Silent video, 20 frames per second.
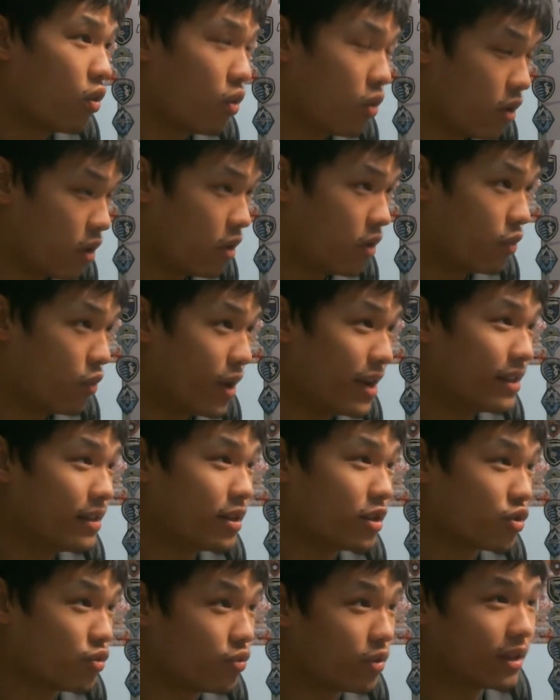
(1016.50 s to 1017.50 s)

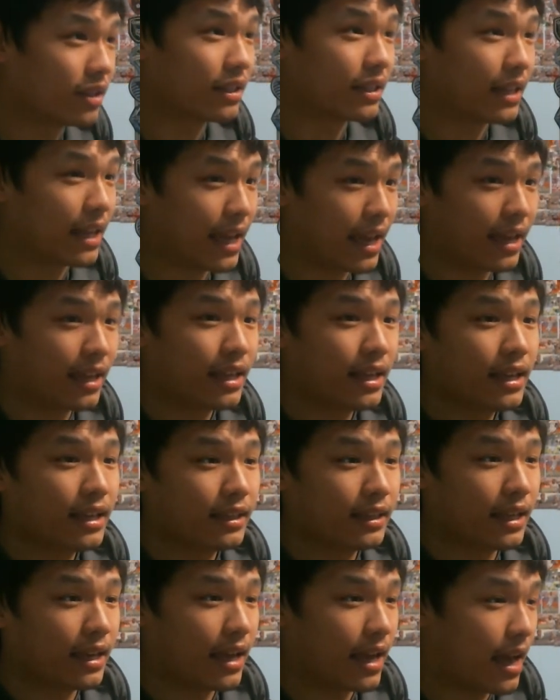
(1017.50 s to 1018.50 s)
horrendous run that
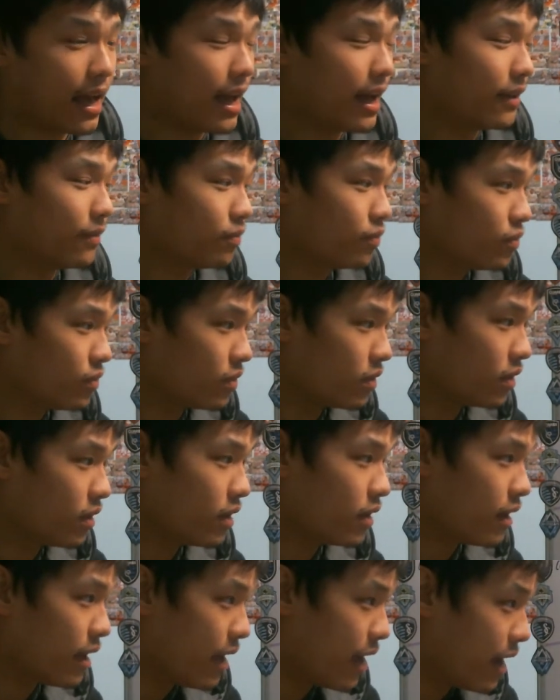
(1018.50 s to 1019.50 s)
they
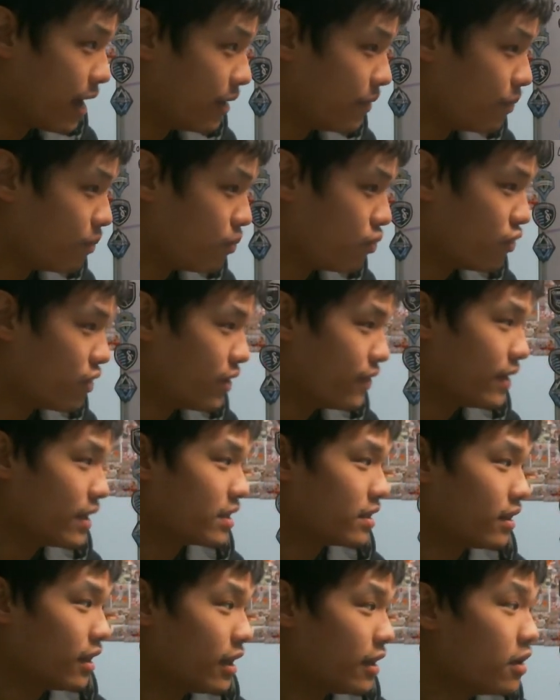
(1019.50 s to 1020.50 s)
had
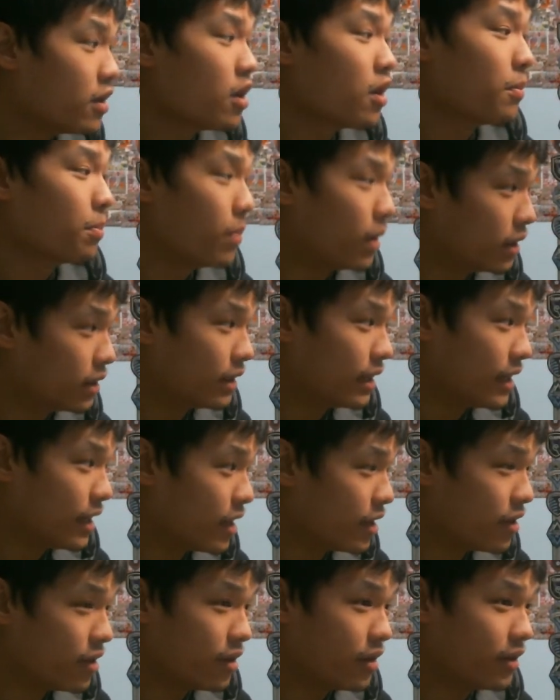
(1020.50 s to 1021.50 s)
previously, but the
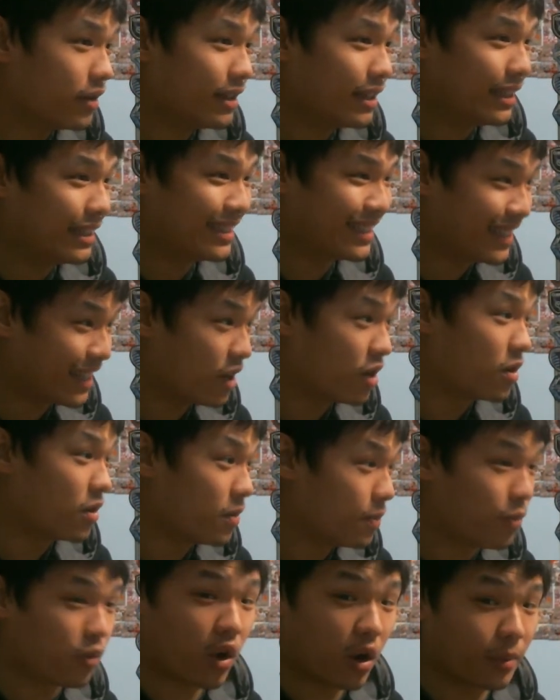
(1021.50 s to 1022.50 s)
other, they're
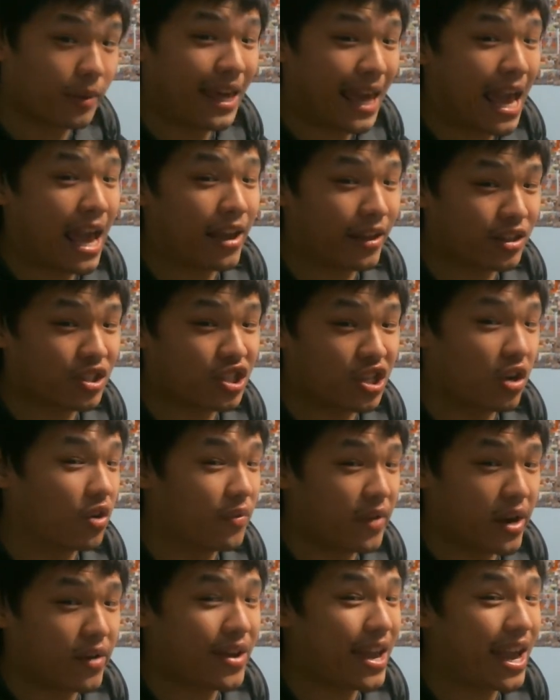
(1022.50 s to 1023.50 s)
probably still
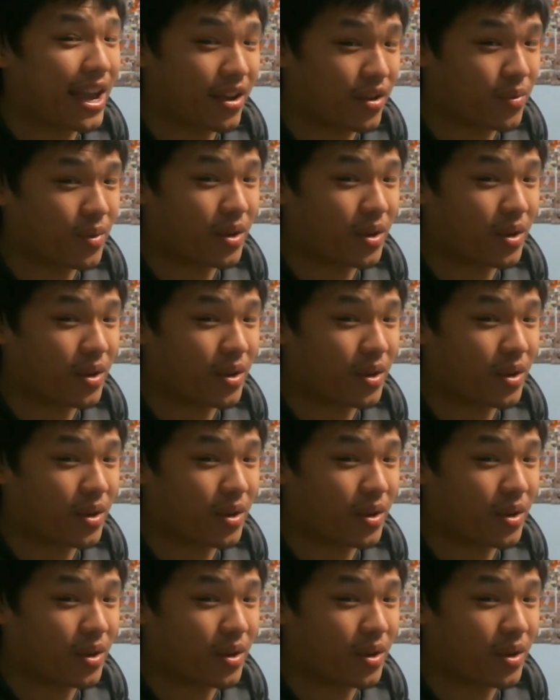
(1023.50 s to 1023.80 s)
very angry